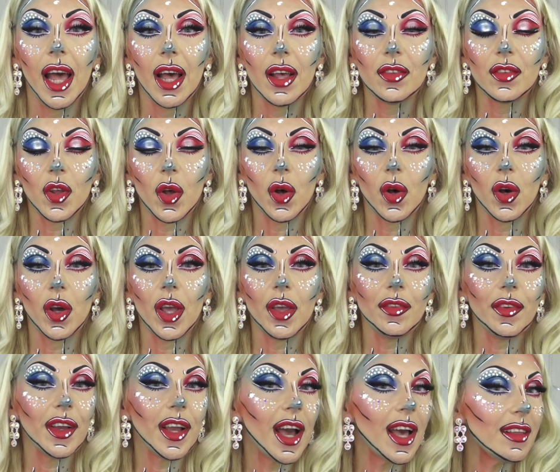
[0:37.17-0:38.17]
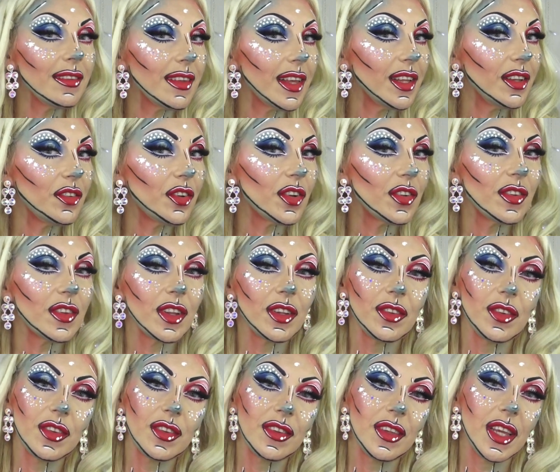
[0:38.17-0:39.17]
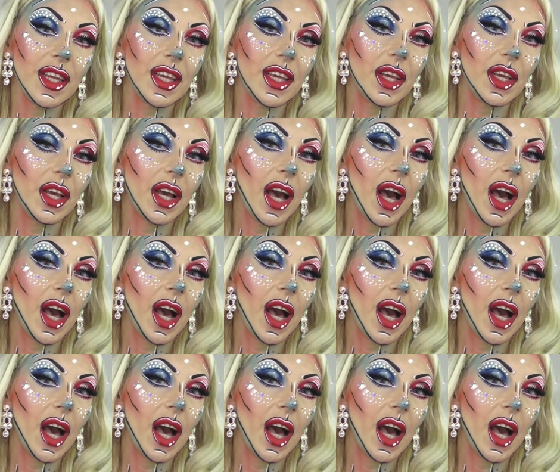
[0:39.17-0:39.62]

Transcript: So if you guys are interested to see